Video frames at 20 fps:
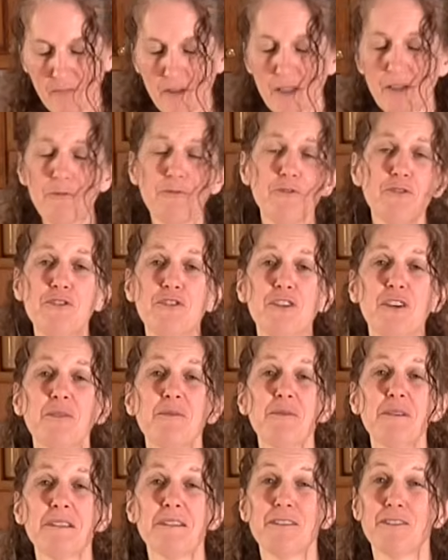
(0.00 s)
If you
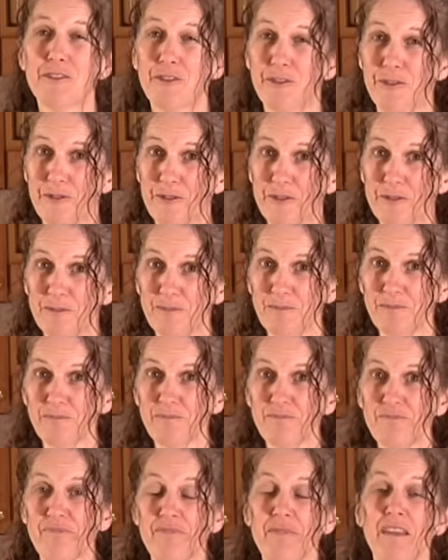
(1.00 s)
don't eat gluten,
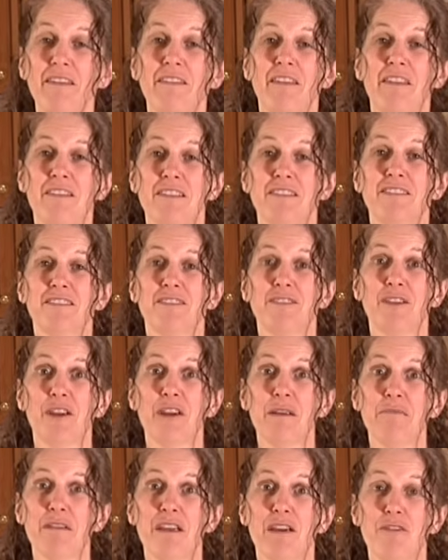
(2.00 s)
then this is going
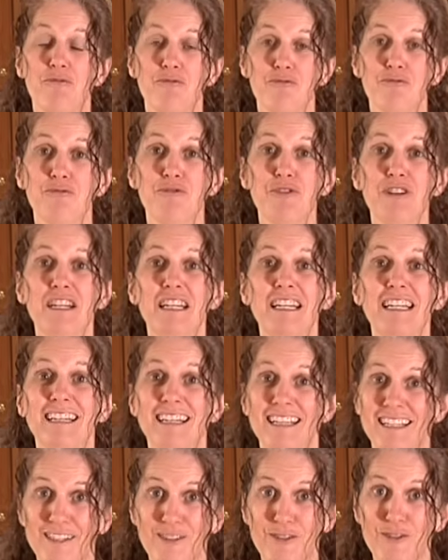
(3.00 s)
to be a really
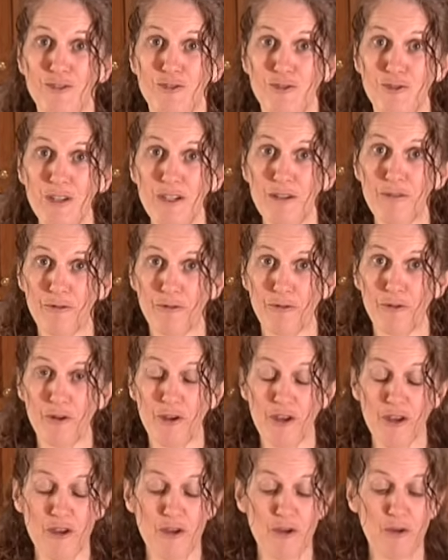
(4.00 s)
nice treat for
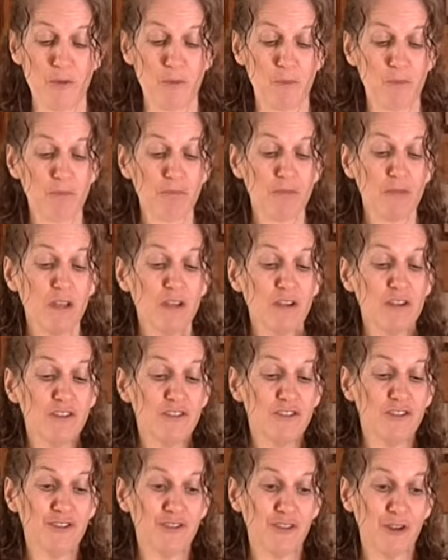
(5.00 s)
you.
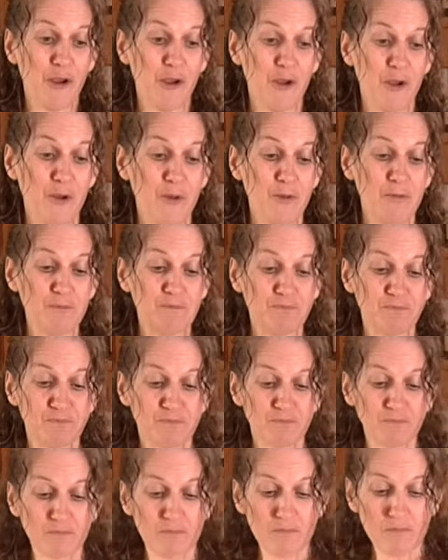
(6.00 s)
So
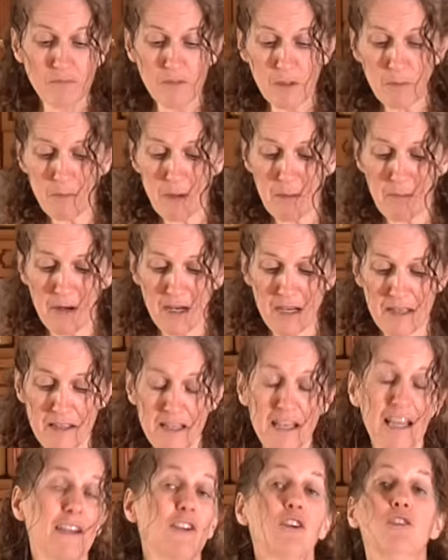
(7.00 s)
remember,
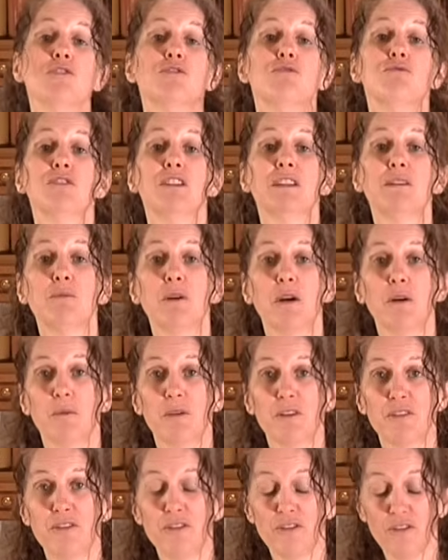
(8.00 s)
it goes really well
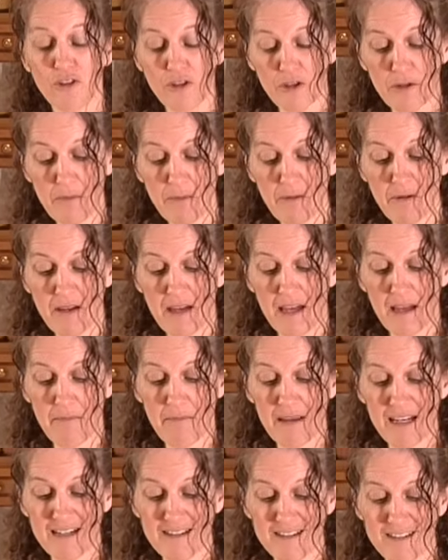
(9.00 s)
with soup. It
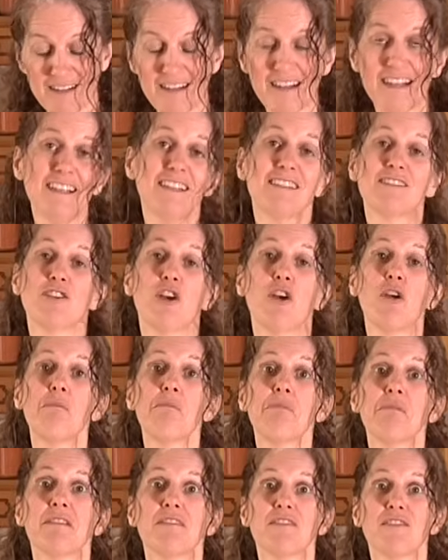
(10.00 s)
makes a nice
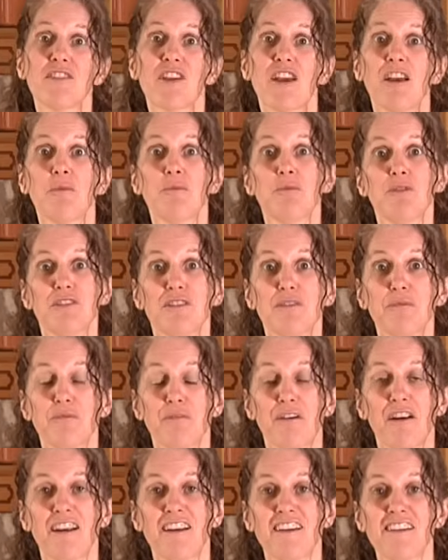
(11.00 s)
open sandwich
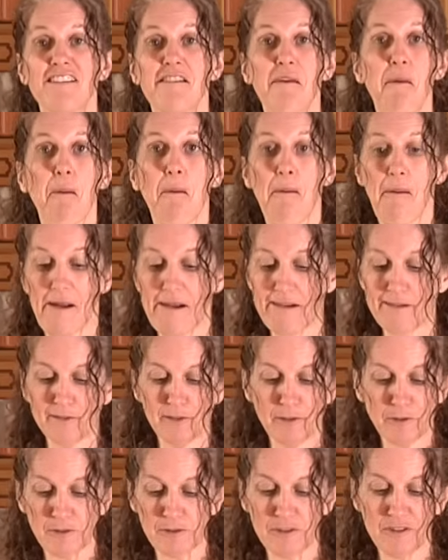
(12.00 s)
bread, and
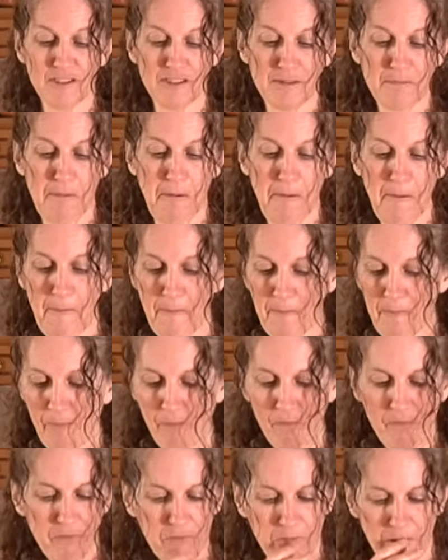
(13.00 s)
you can just put
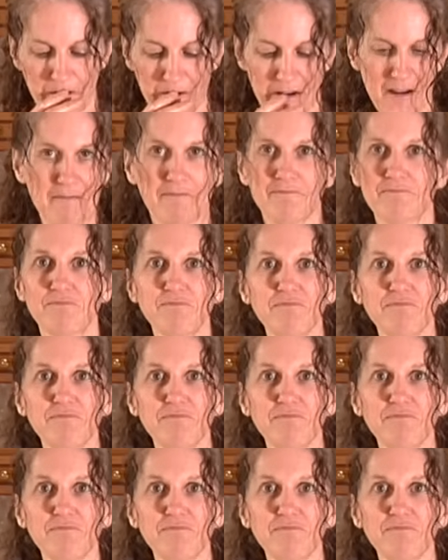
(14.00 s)
like